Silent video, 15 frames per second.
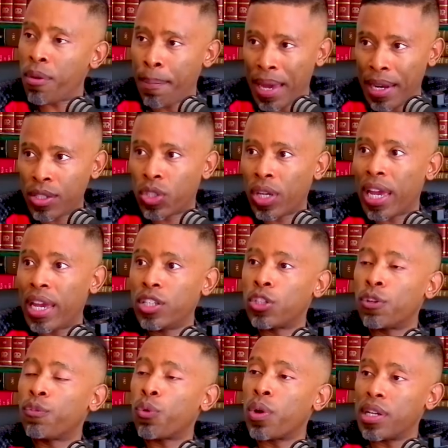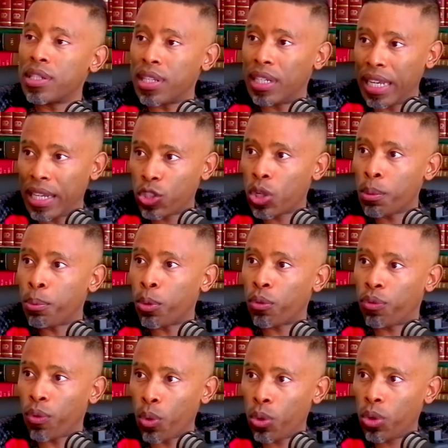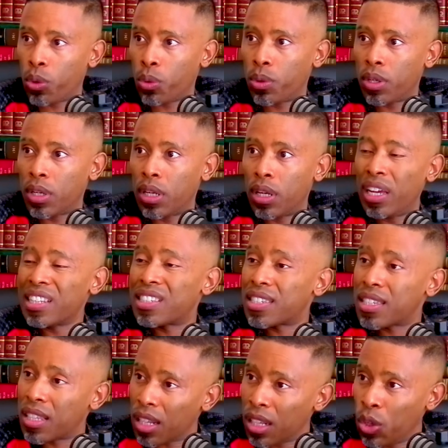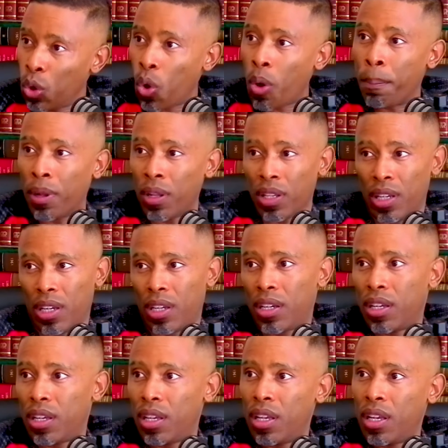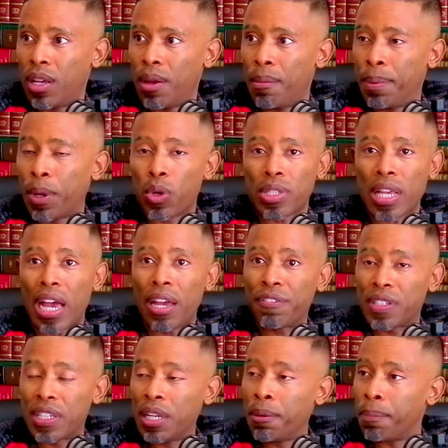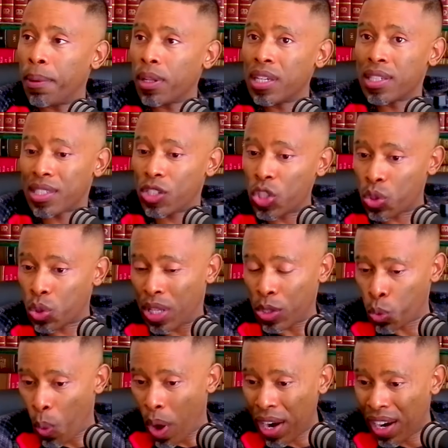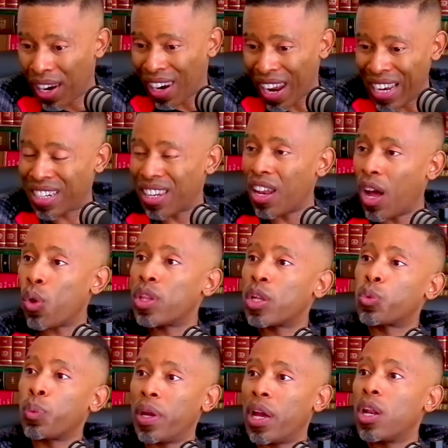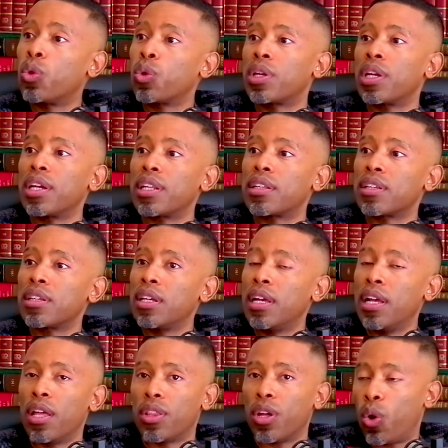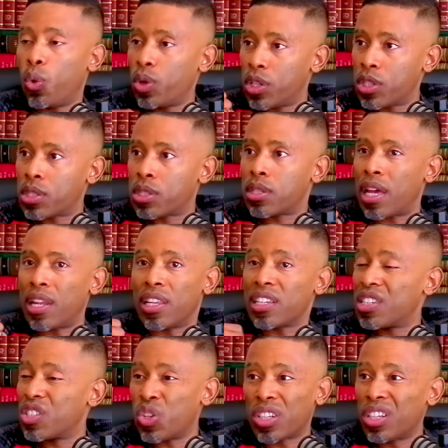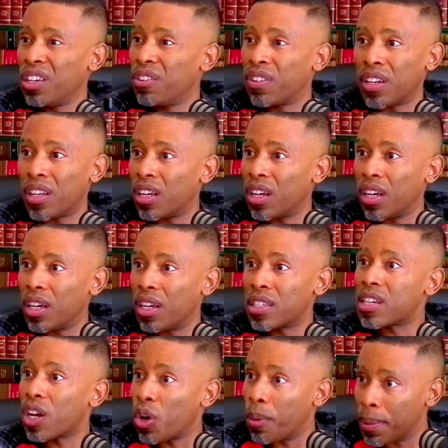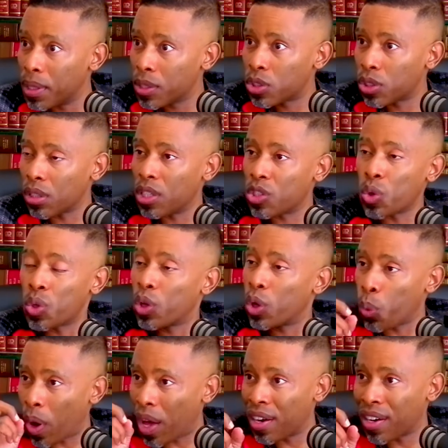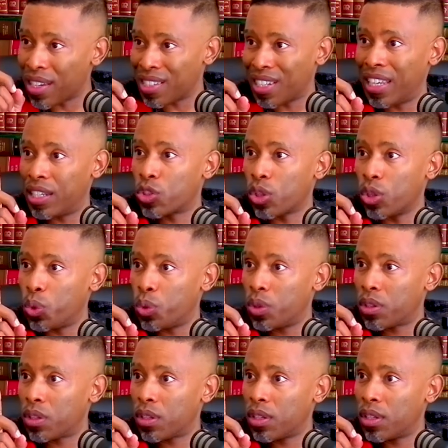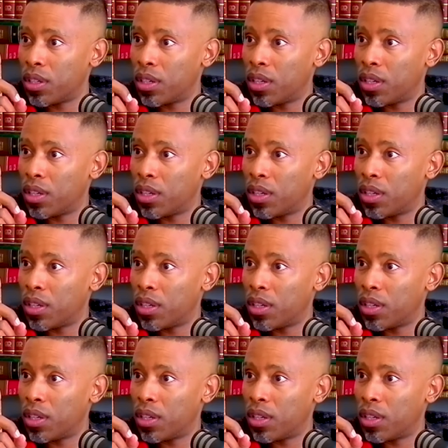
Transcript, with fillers: a managing agent for a residential portfolio, it's still your building. Because I've seen buildings, just there's one right now that we are looking at. The owners, and this is not even a, a, it's a commercial, it's only got one residential unit.